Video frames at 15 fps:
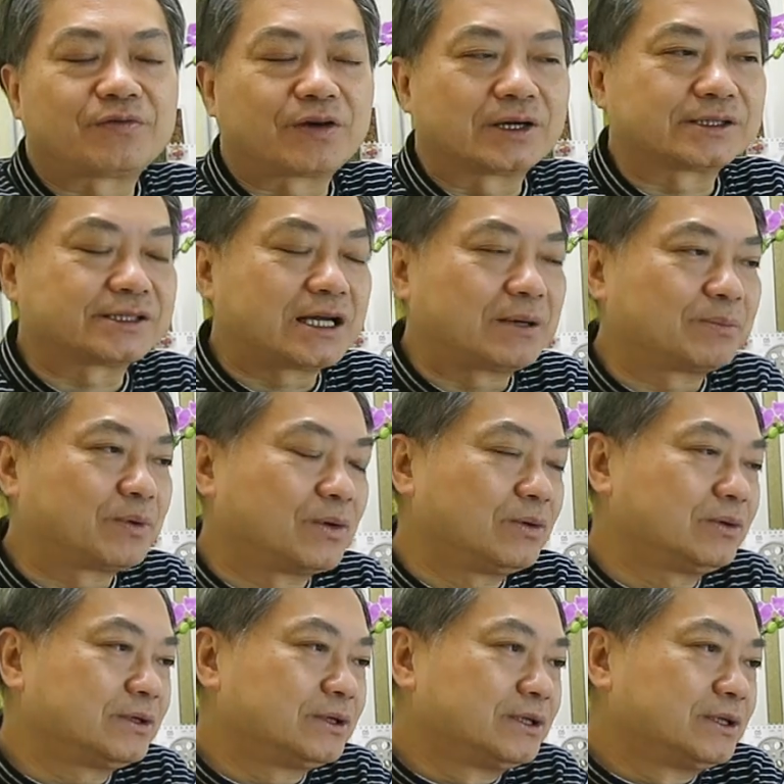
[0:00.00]
For
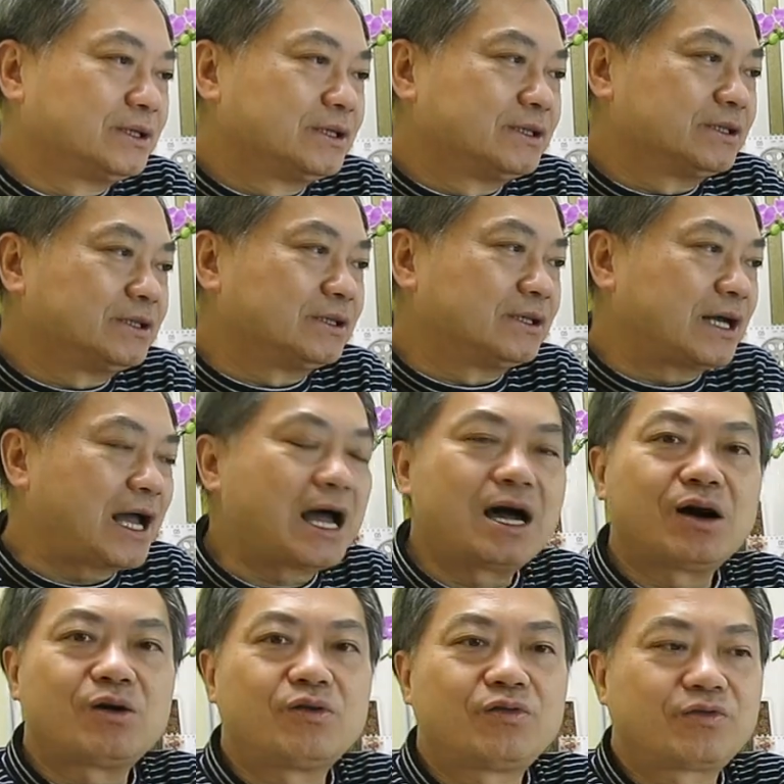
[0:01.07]
example, the
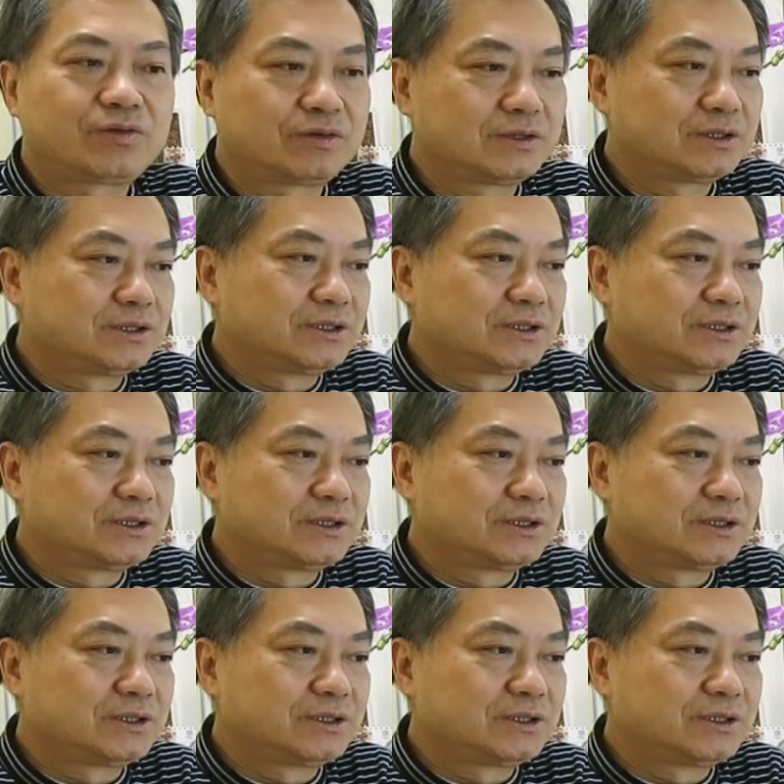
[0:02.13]
health,